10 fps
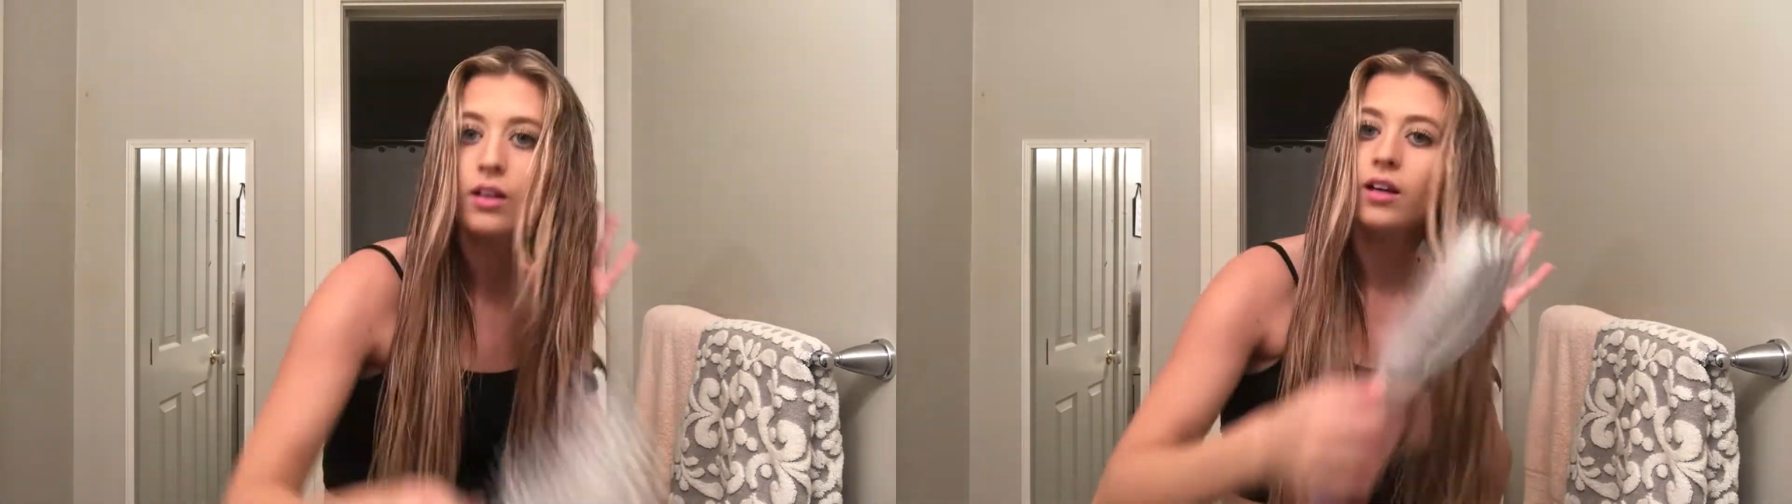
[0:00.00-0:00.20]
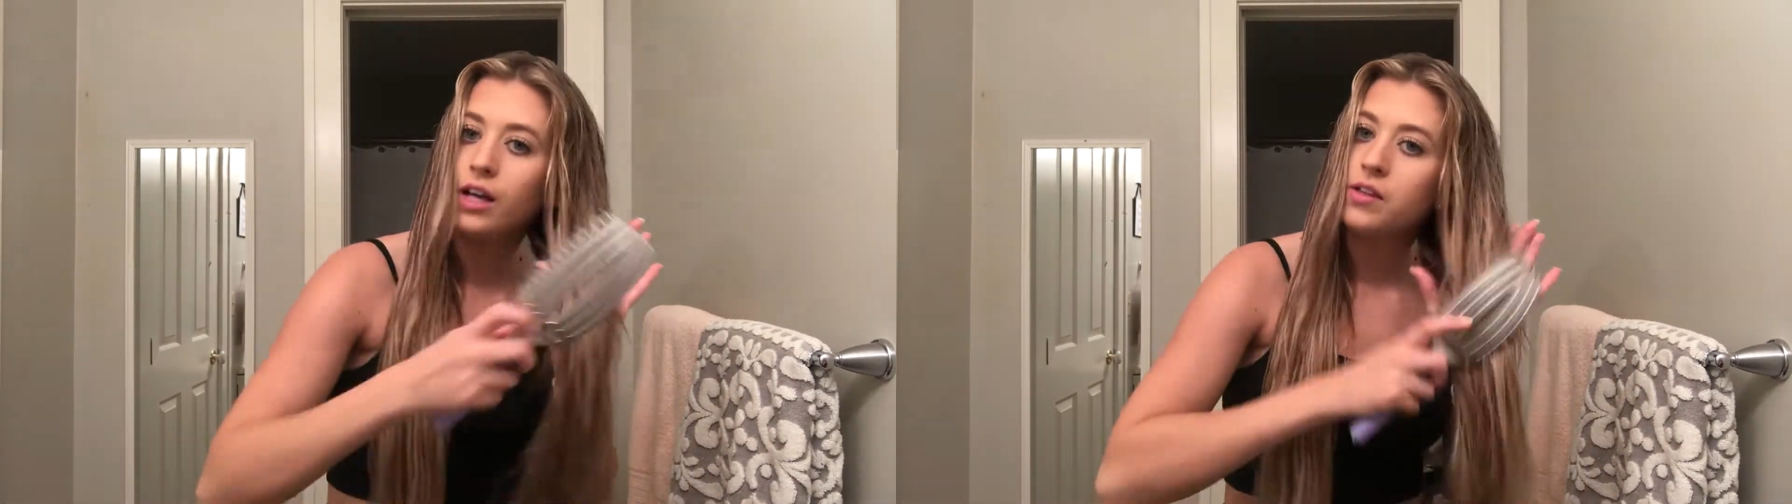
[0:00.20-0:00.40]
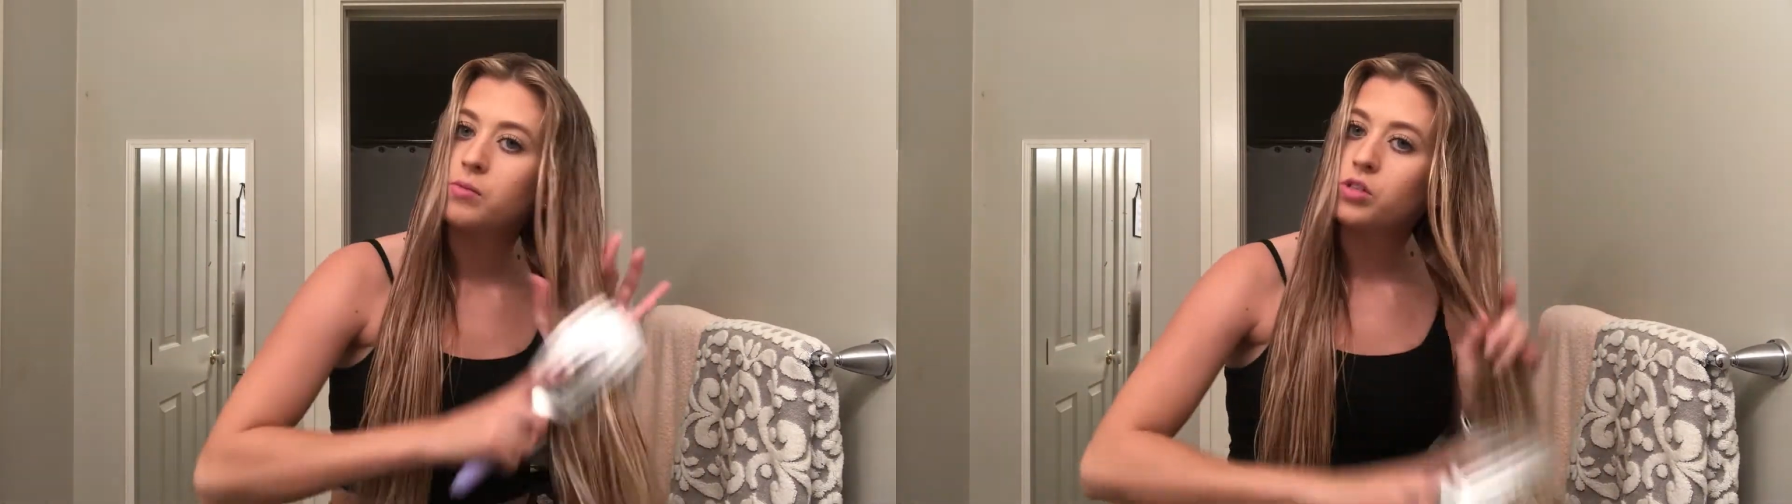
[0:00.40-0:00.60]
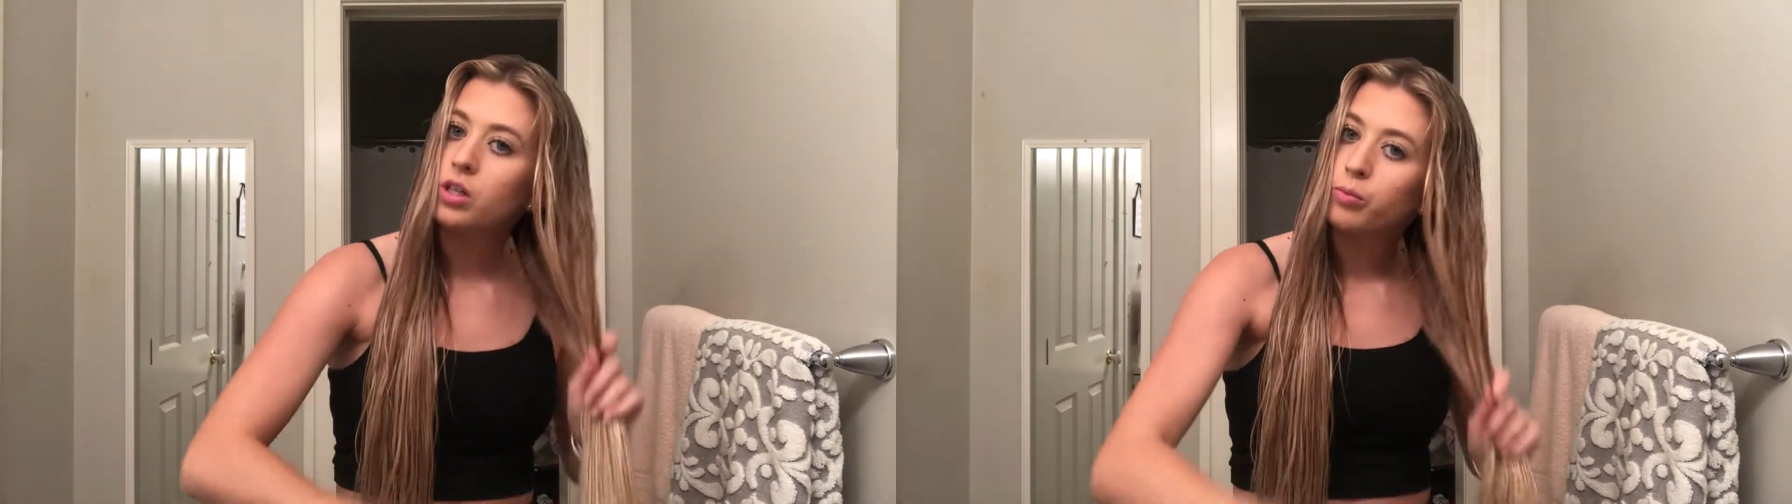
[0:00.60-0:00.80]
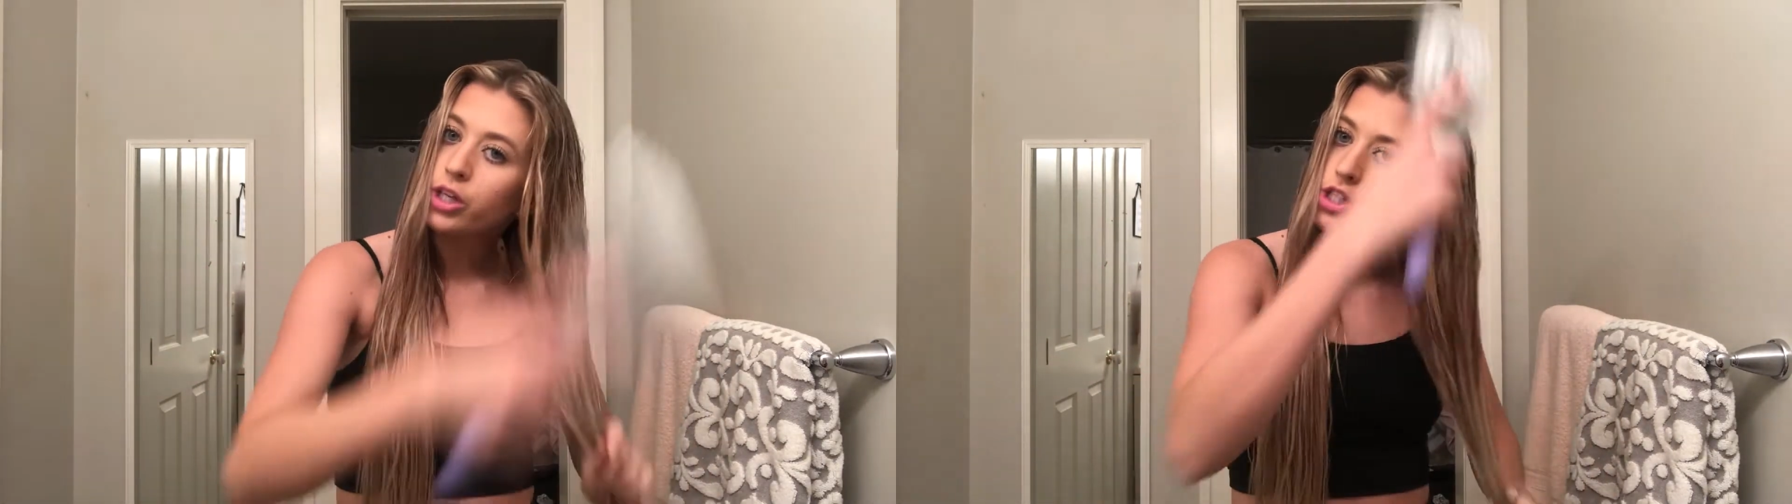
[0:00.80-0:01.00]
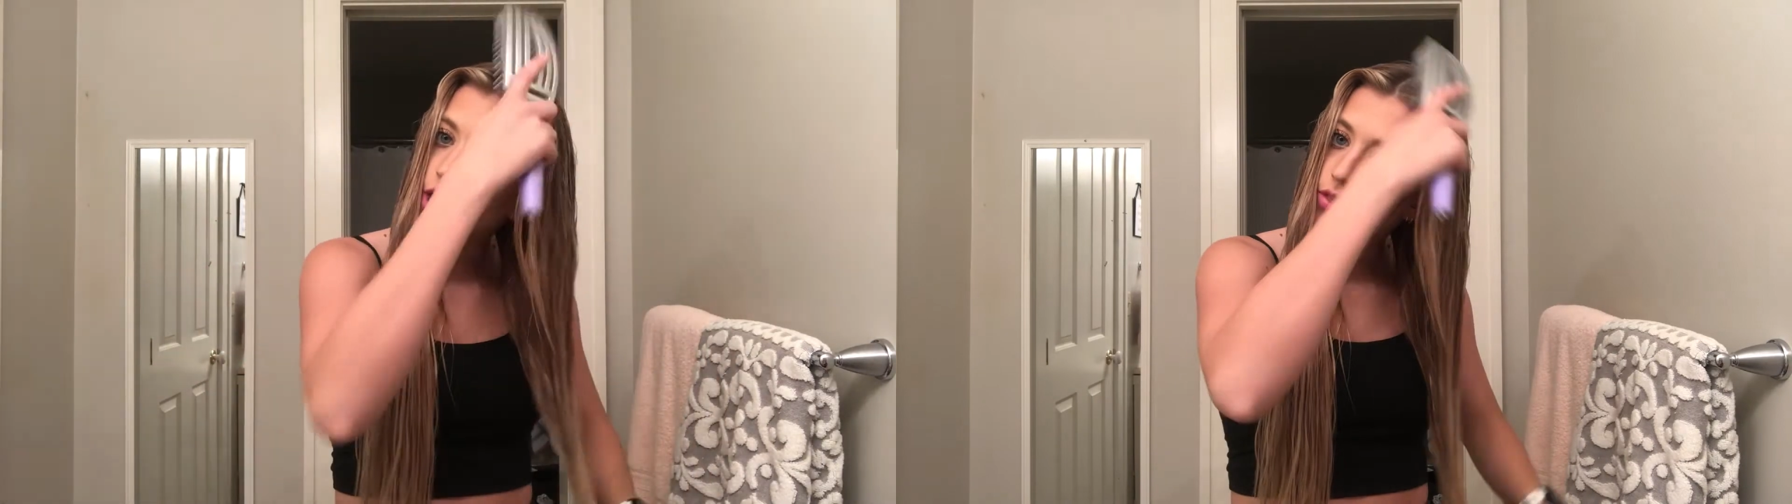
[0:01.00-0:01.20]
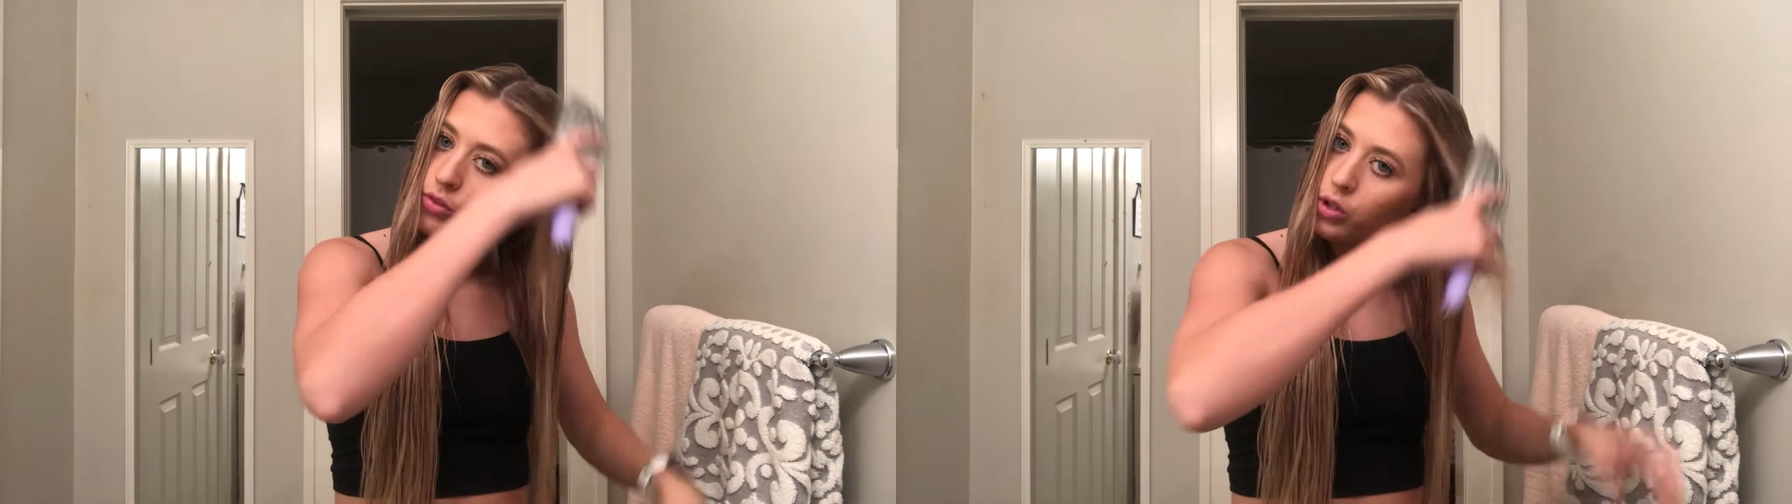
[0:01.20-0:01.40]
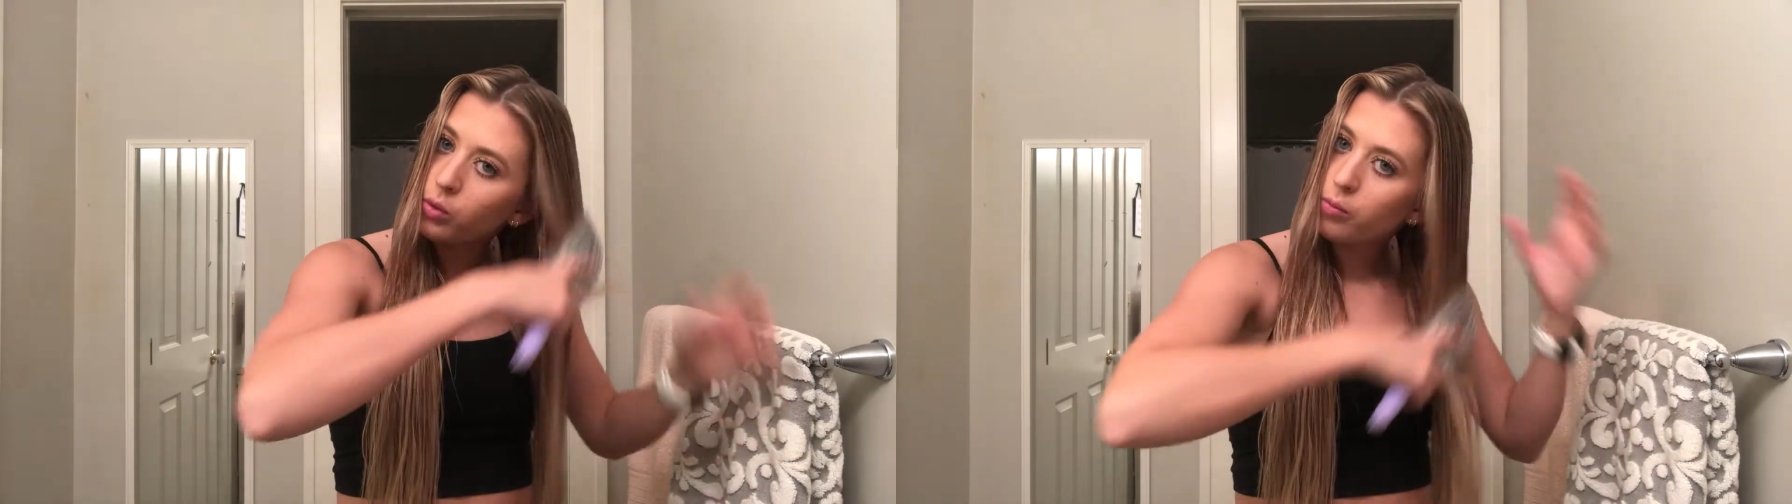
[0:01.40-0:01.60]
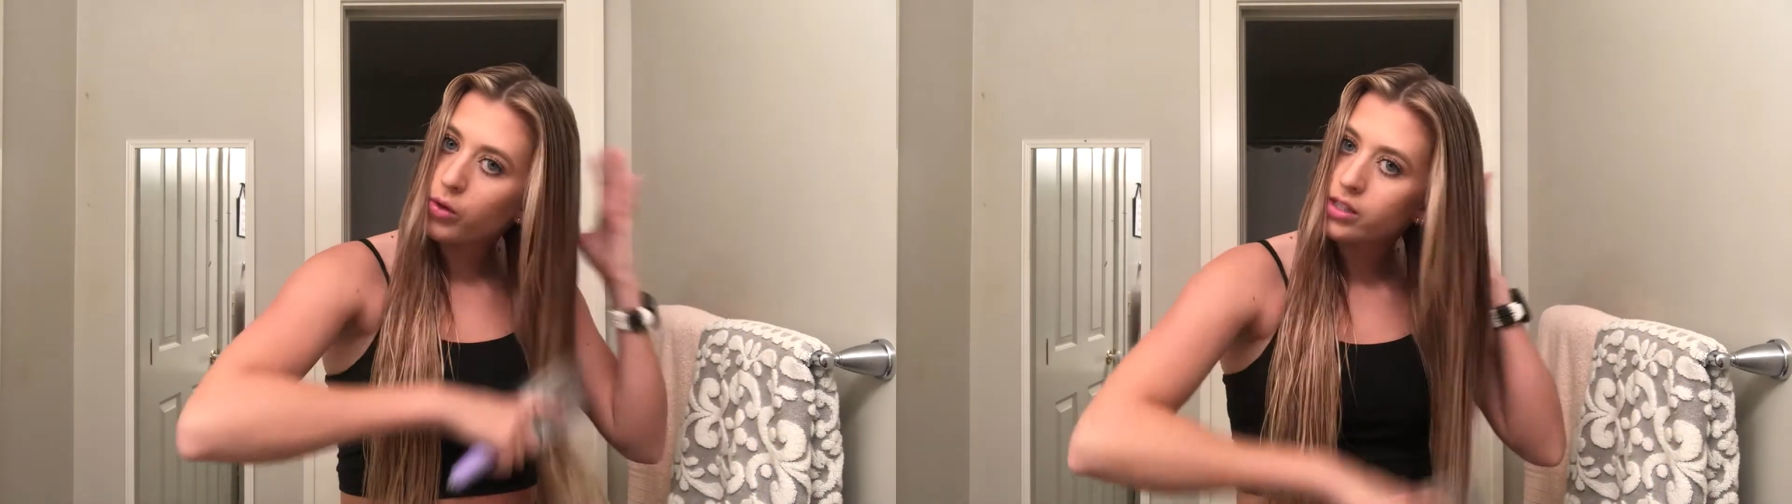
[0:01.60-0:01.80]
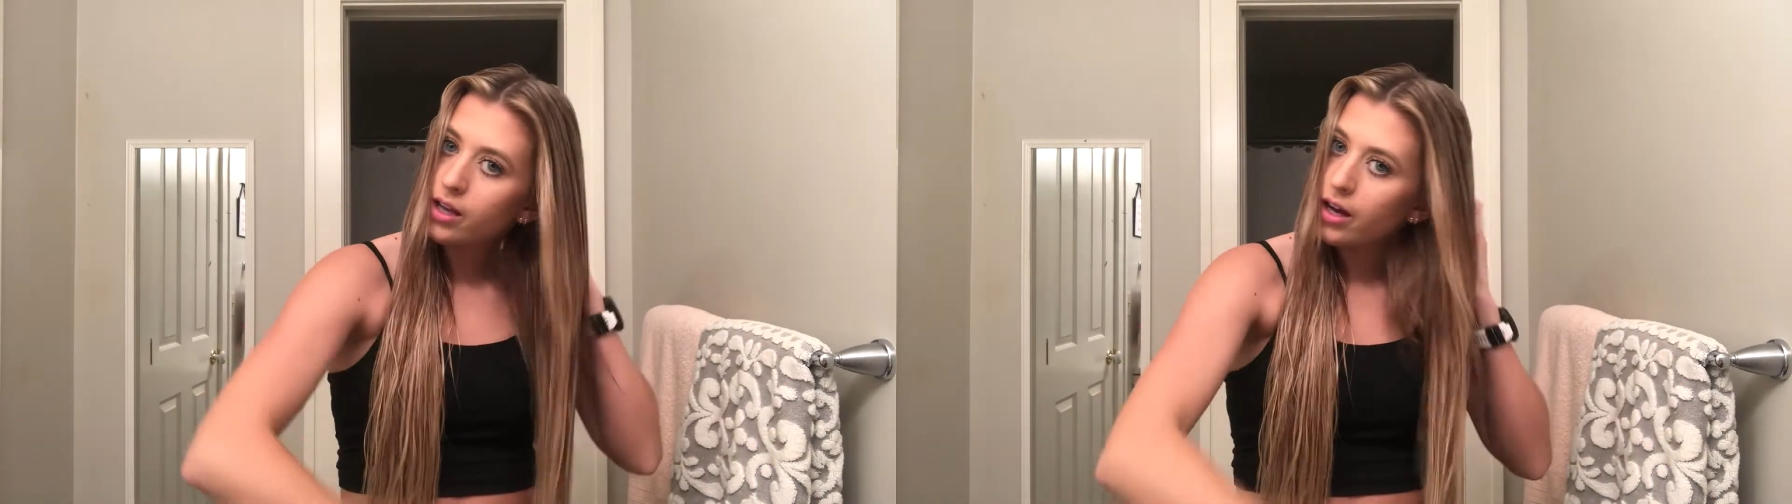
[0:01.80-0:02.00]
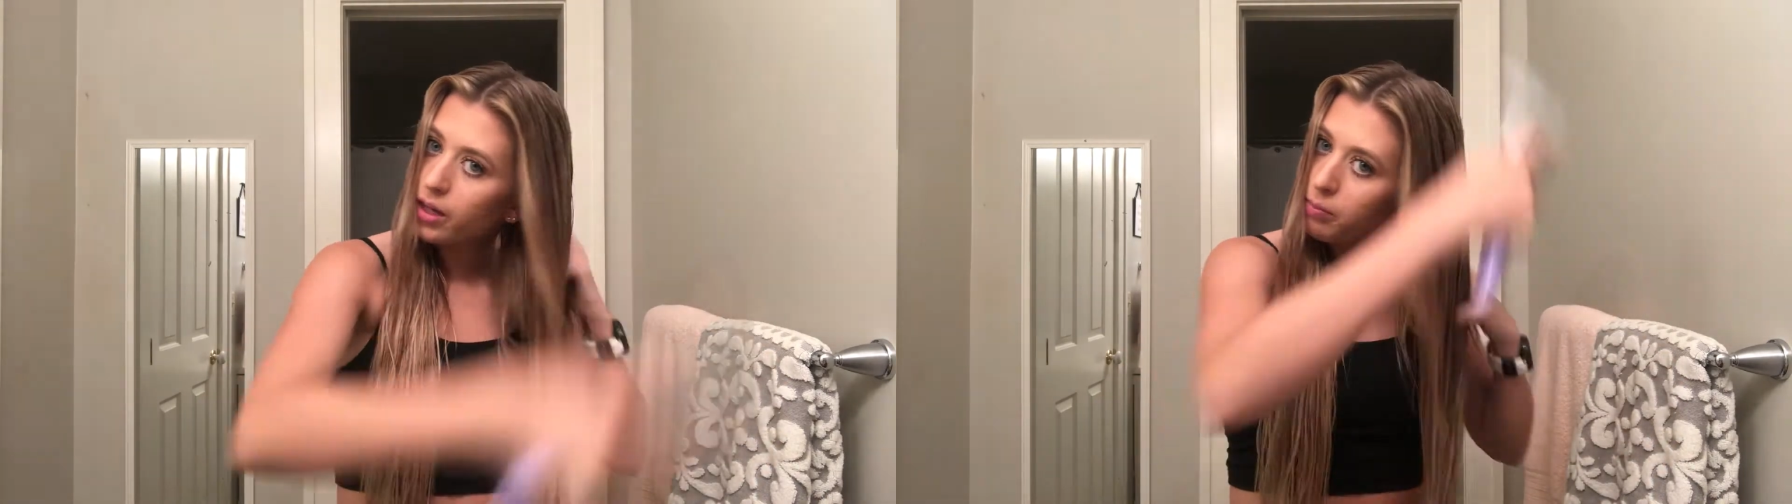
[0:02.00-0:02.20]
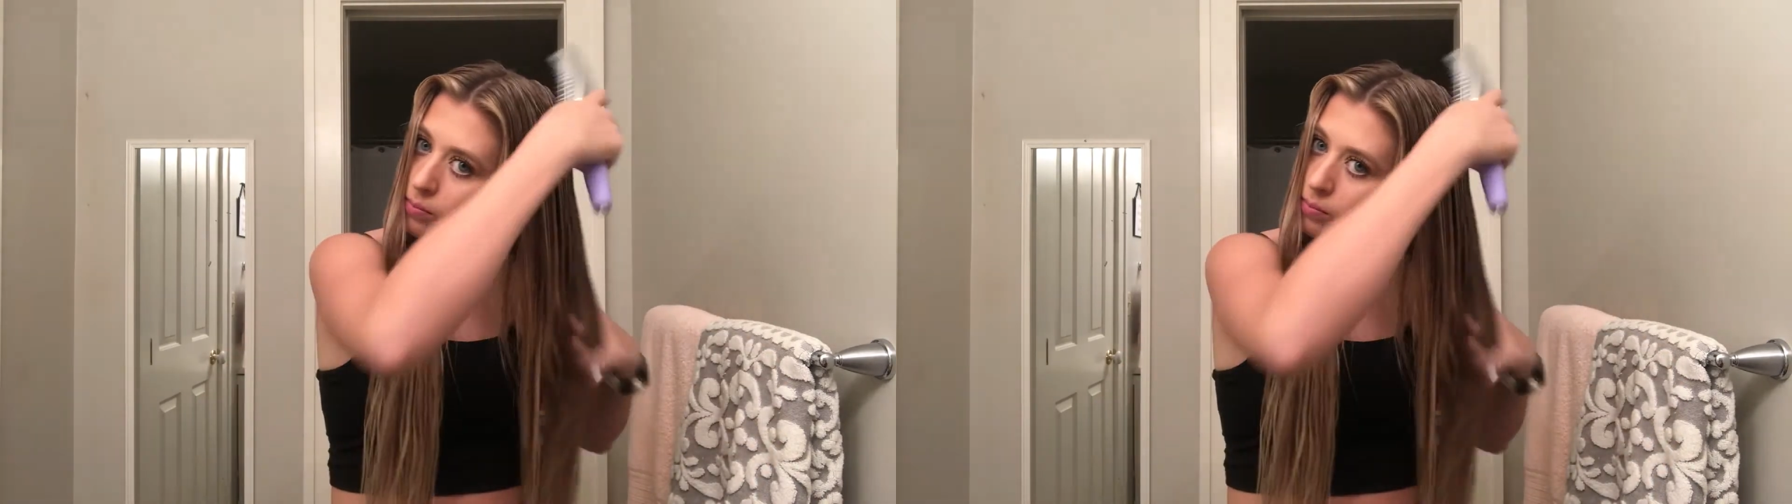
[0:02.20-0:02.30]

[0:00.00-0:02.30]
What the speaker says: And then I'm just going to brush that through one more time.